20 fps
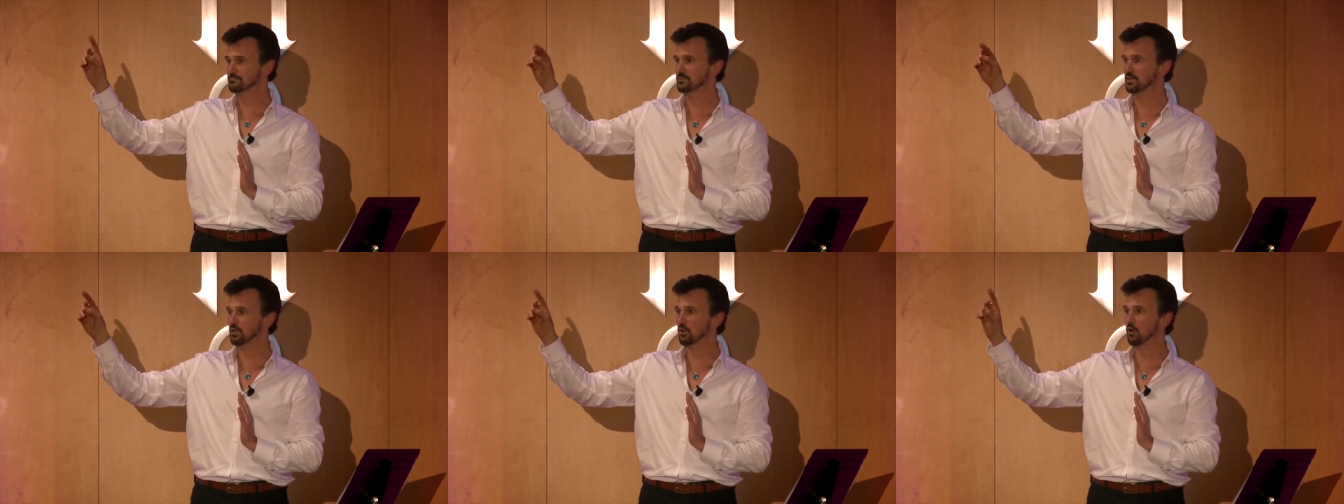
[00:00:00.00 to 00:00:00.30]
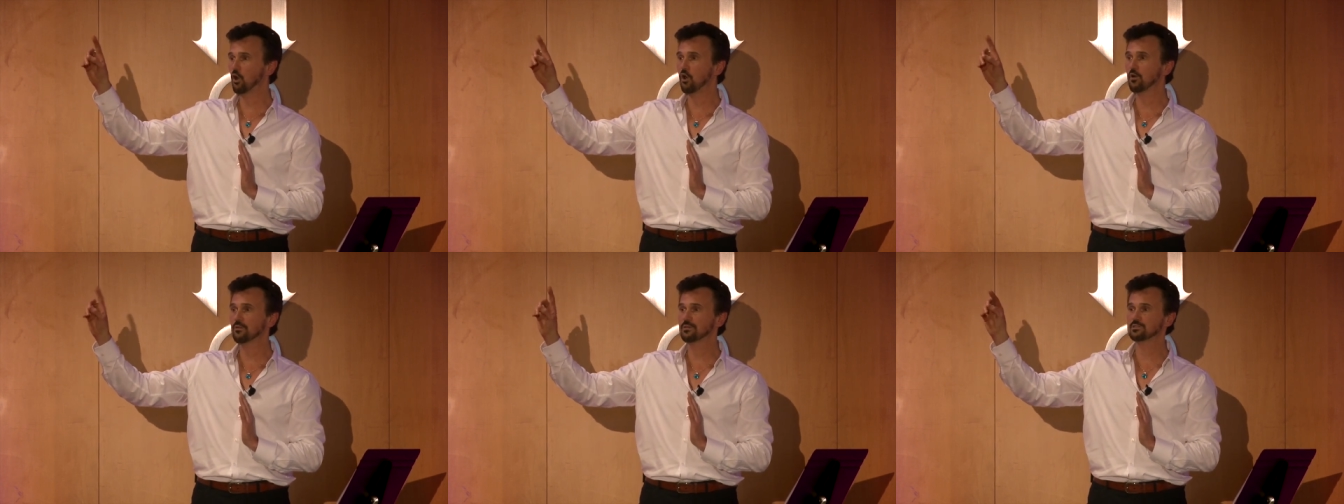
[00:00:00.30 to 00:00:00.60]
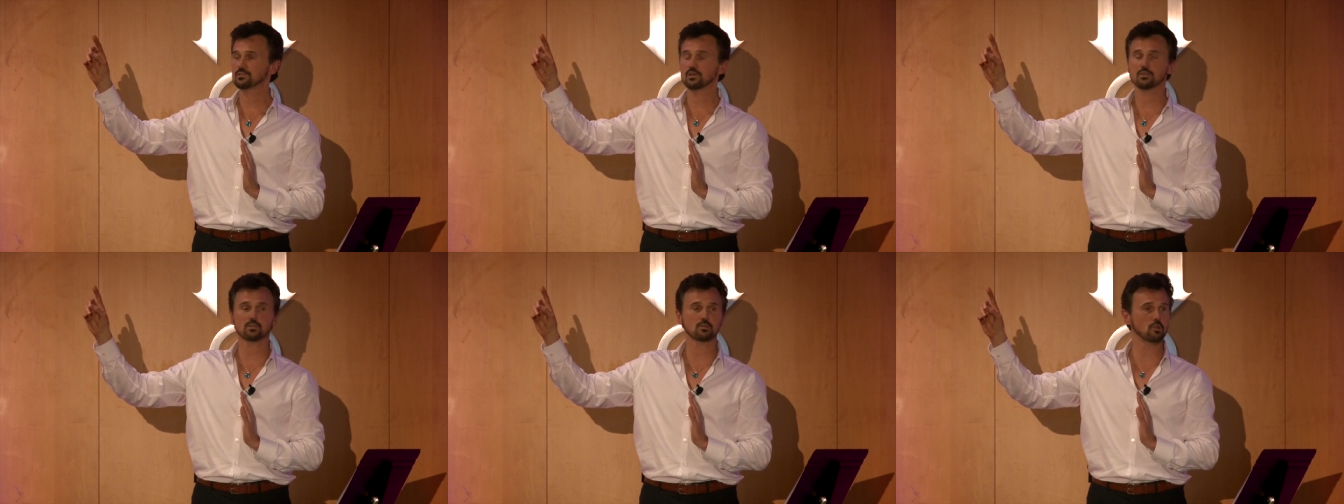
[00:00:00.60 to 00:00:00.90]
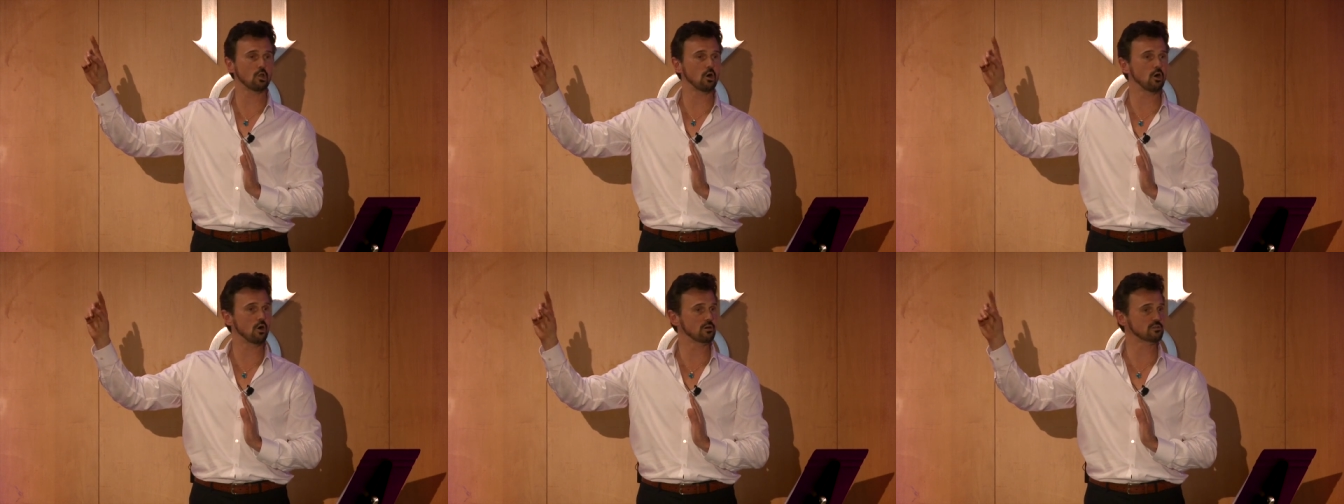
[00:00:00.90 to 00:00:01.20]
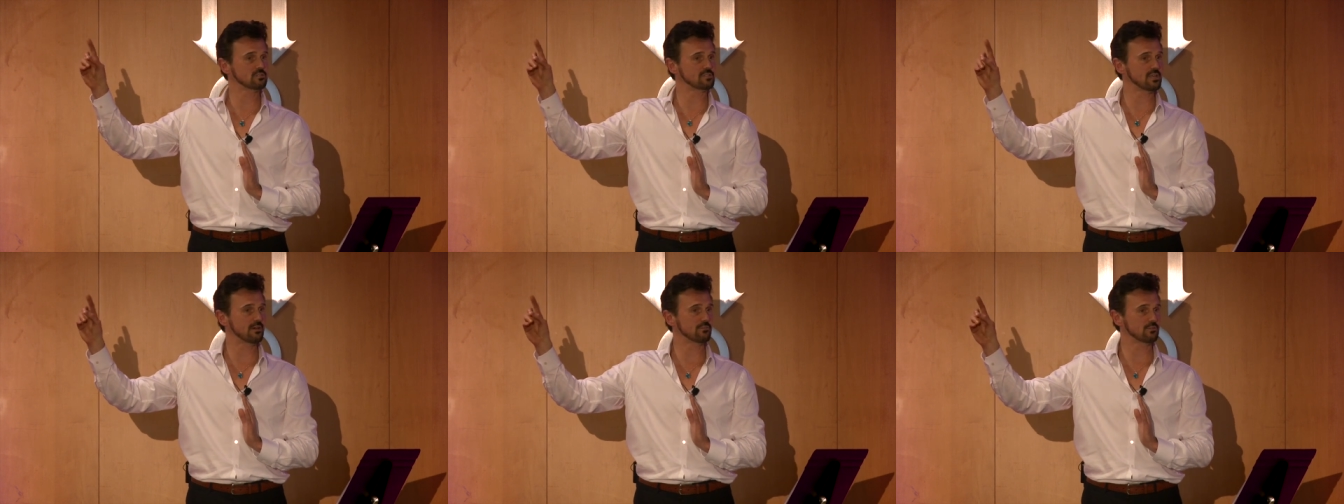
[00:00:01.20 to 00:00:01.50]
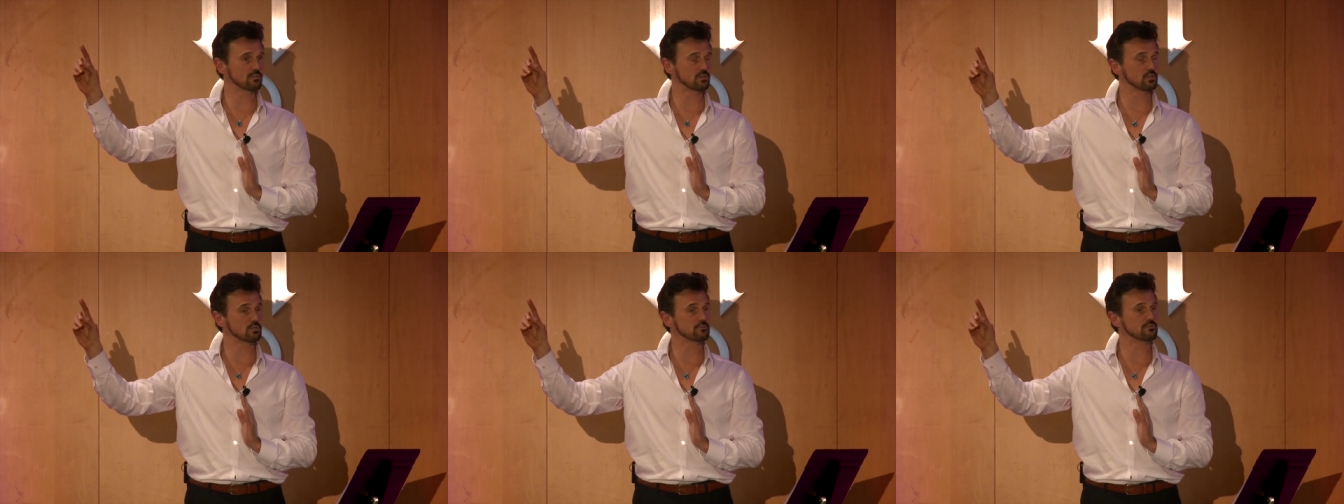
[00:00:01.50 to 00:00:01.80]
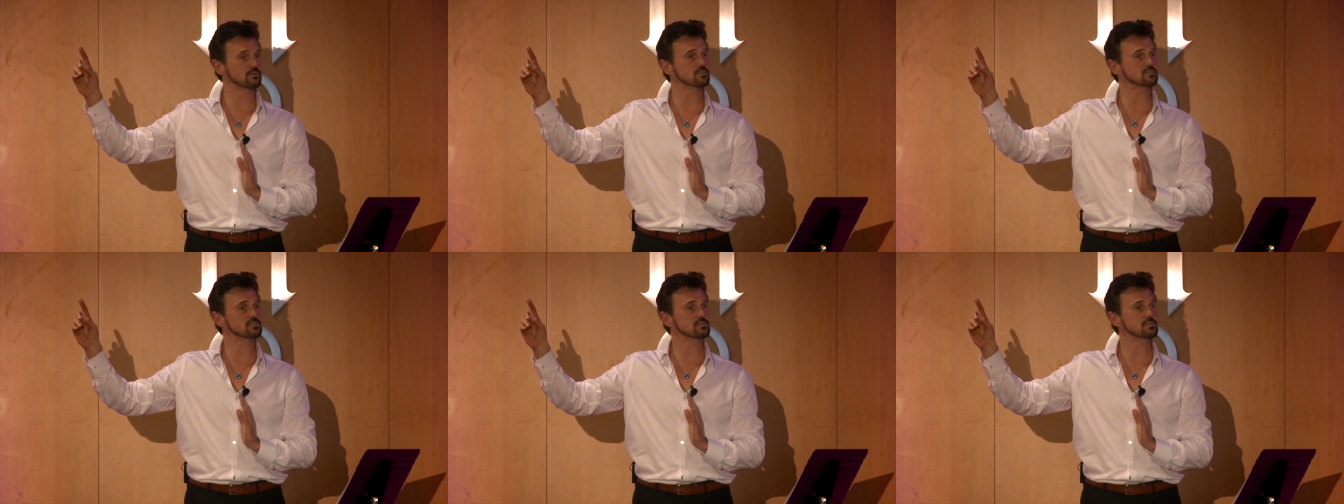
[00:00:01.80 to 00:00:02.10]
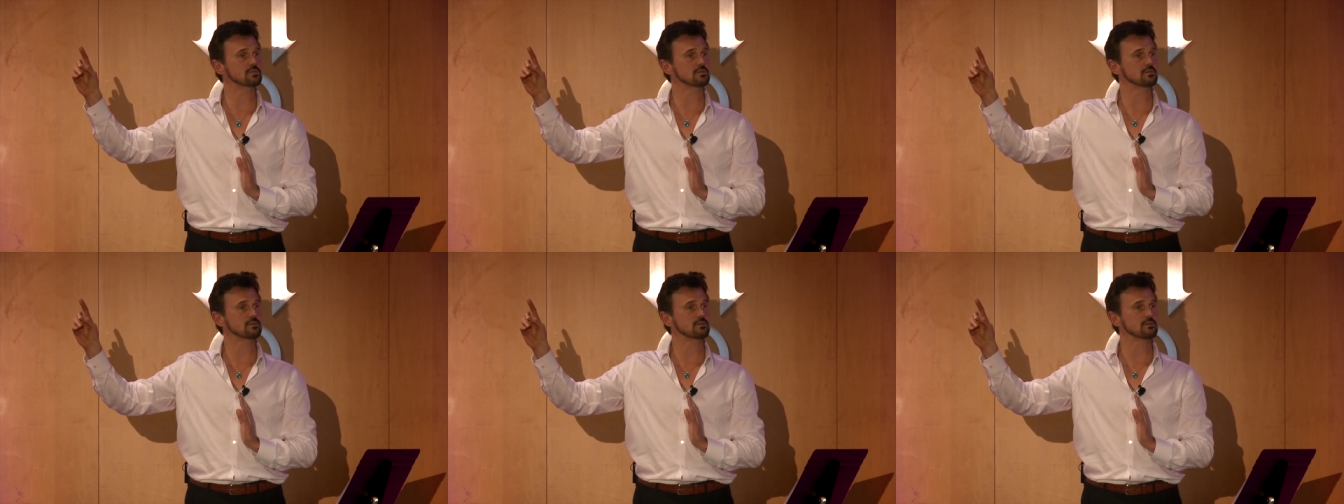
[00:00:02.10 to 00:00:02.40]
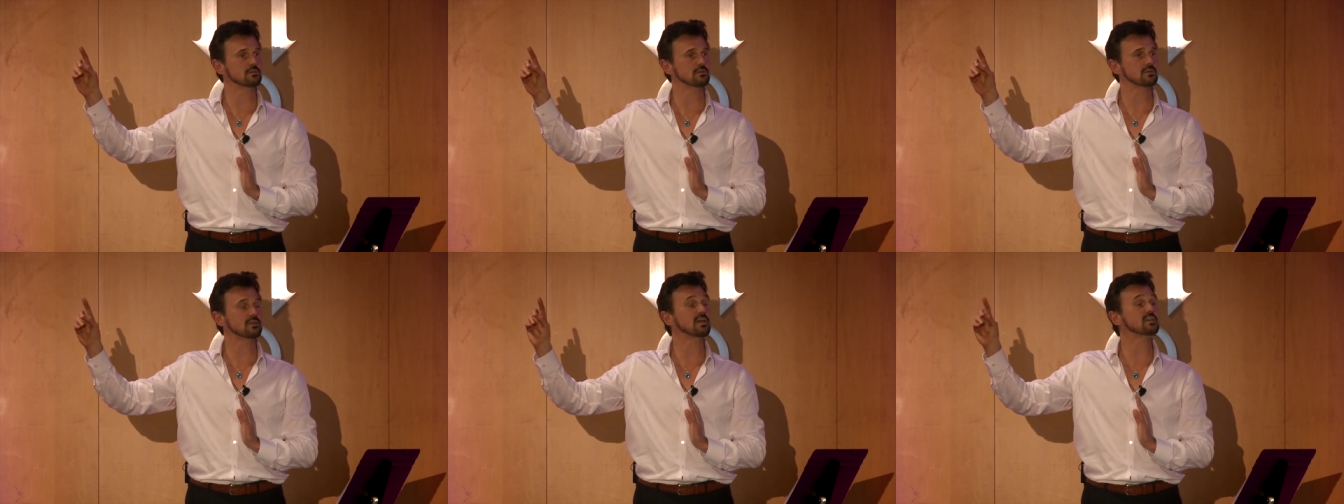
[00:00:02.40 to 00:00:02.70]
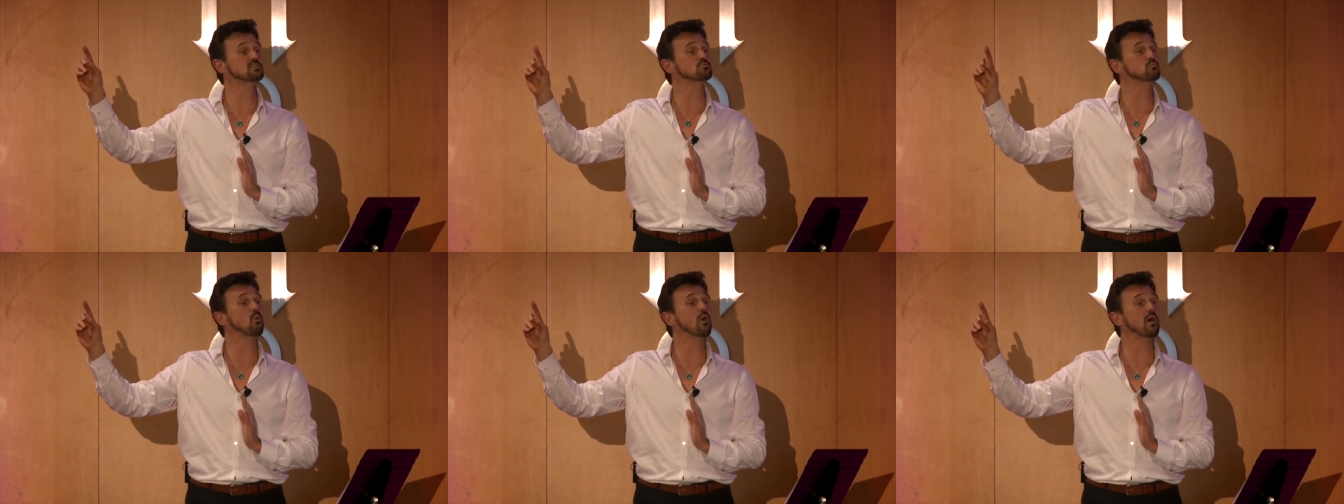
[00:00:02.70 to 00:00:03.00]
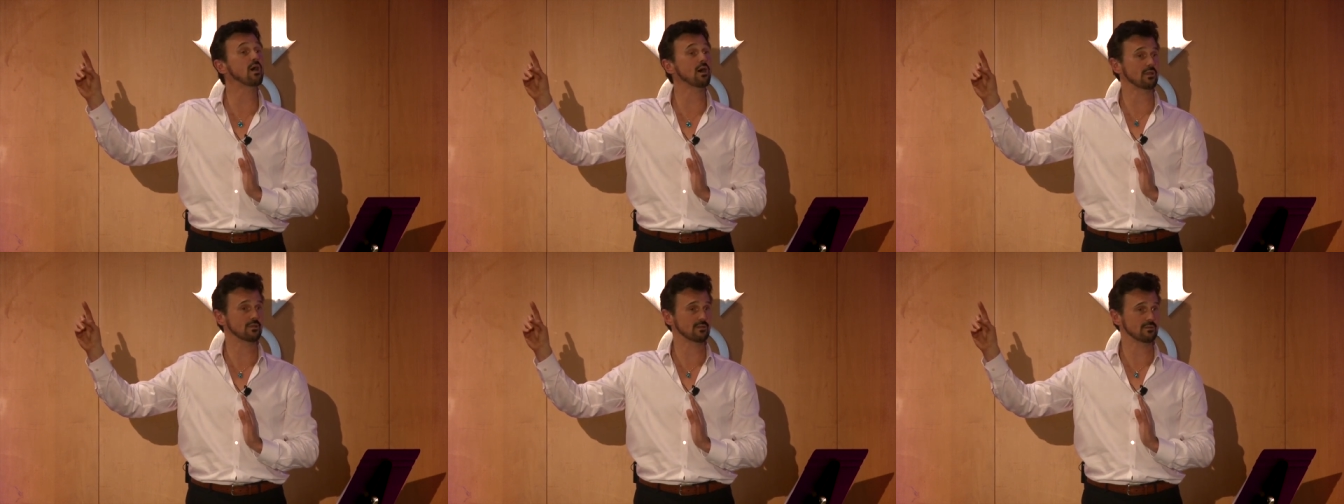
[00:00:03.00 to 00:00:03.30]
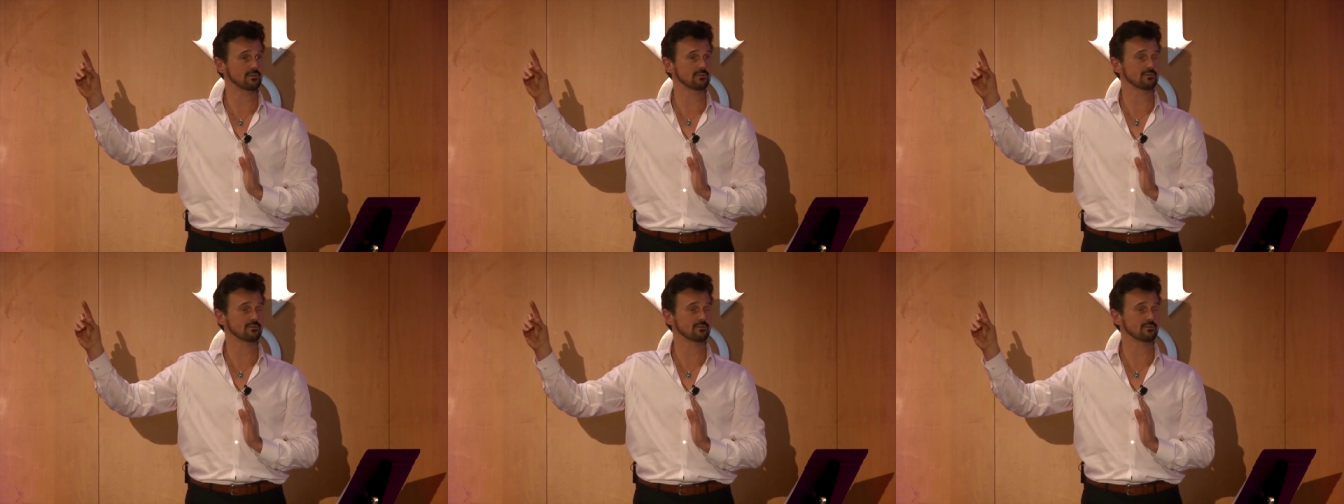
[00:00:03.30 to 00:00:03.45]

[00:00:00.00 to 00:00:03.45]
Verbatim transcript: you know, all these other laws out in the universe. Guess what?